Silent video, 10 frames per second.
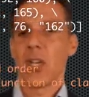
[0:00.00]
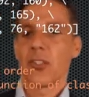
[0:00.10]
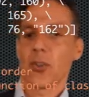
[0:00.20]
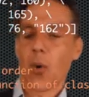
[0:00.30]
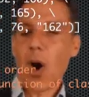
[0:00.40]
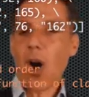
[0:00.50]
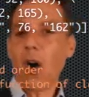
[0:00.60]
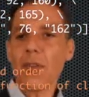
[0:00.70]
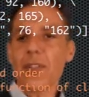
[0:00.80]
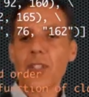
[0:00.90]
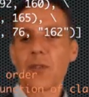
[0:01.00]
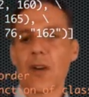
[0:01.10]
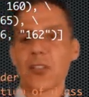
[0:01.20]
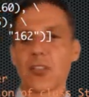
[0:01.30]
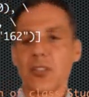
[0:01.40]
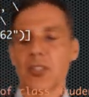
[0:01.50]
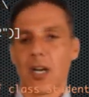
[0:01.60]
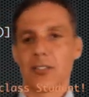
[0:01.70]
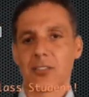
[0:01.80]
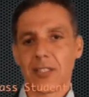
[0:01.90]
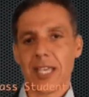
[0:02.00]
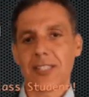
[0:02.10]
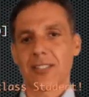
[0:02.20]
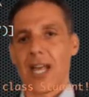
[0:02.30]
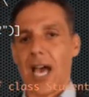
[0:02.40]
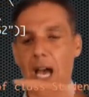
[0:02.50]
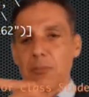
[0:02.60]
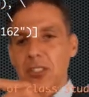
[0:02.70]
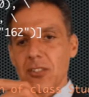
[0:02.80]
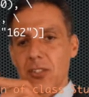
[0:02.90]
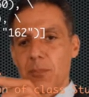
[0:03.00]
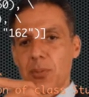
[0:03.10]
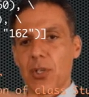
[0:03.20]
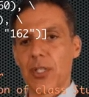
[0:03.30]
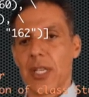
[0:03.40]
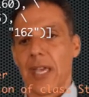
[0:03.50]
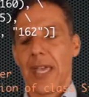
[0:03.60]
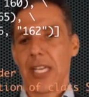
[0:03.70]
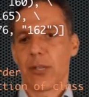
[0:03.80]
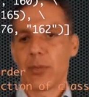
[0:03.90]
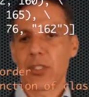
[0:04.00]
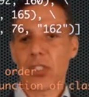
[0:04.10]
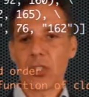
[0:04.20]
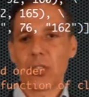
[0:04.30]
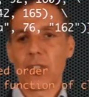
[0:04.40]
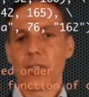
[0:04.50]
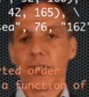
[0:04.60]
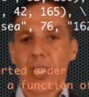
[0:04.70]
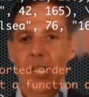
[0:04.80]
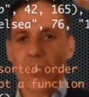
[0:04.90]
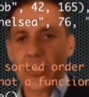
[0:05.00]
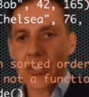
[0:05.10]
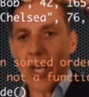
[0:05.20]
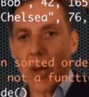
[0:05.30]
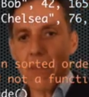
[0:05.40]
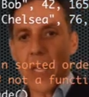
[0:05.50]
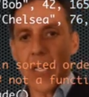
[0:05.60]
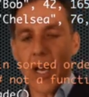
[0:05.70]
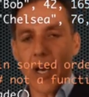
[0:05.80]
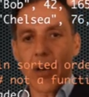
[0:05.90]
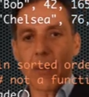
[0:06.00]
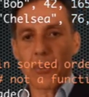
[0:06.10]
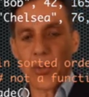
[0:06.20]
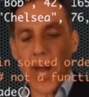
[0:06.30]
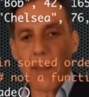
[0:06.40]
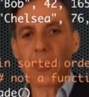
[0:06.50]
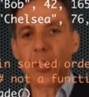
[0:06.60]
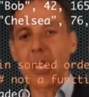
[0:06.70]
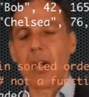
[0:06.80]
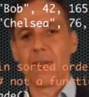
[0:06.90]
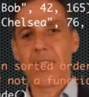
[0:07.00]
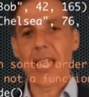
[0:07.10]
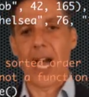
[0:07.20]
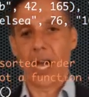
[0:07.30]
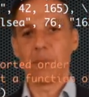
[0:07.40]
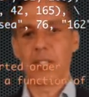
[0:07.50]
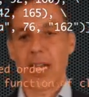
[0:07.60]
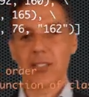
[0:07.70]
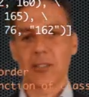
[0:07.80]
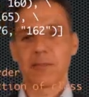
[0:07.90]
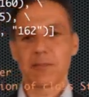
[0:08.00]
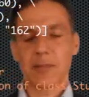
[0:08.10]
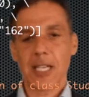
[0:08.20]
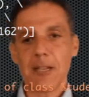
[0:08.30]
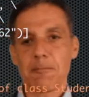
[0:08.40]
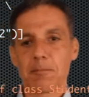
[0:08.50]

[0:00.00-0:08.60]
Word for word: So all this function does is it takes an object as input, and it returns some property of the object. Okay?